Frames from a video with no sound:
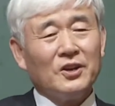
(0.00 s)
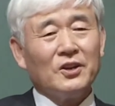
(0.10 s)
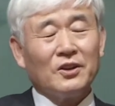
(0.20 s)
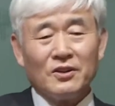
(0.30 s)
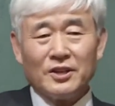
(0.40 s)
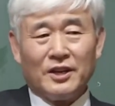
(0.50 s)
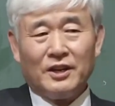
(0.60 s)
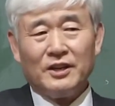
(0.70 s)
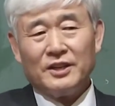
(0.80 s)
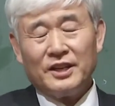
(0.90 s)
As
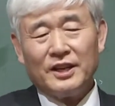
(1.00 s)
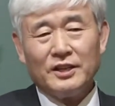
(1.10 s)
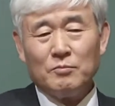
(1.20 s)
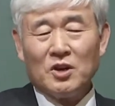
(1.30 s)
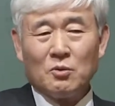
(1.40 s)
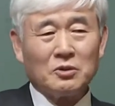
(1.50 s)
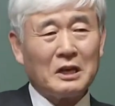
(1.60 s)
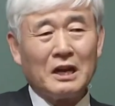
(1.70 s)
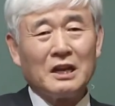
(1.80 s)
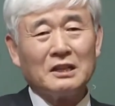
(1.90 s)
such, the act
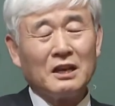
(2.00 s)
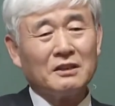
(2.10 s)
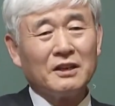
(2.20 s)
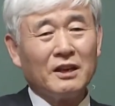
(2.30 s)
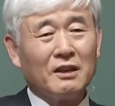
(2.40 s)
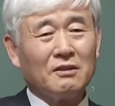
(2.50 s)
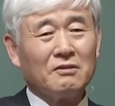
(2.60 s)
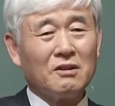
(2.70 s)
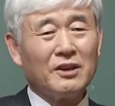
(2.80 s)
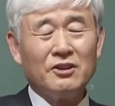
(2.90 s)
of making a
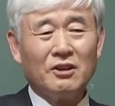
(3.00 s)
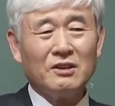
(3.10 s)
living